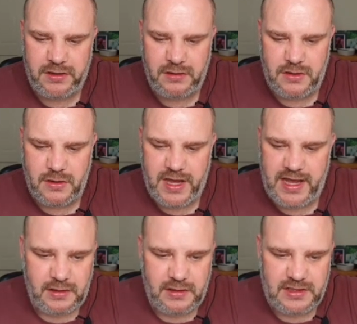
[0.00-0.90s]

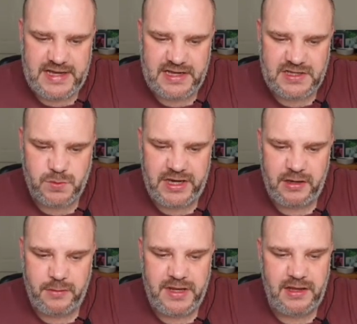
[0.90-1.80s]
knockout attacks one
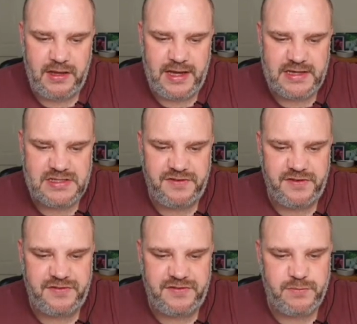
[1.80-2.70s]
enemy, has a
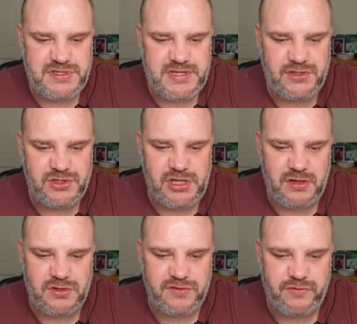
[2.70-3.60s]
15%
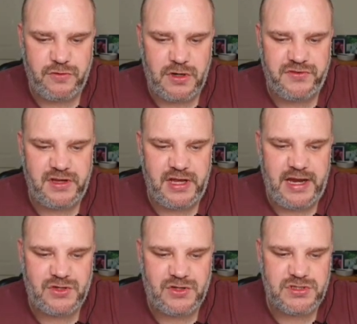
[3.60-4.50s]
chance of granting an
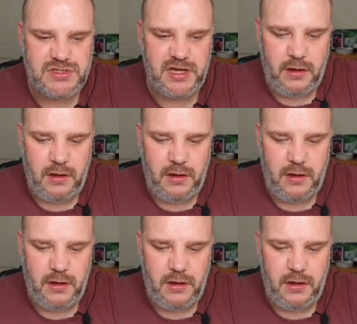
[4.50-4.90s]
extra turn. A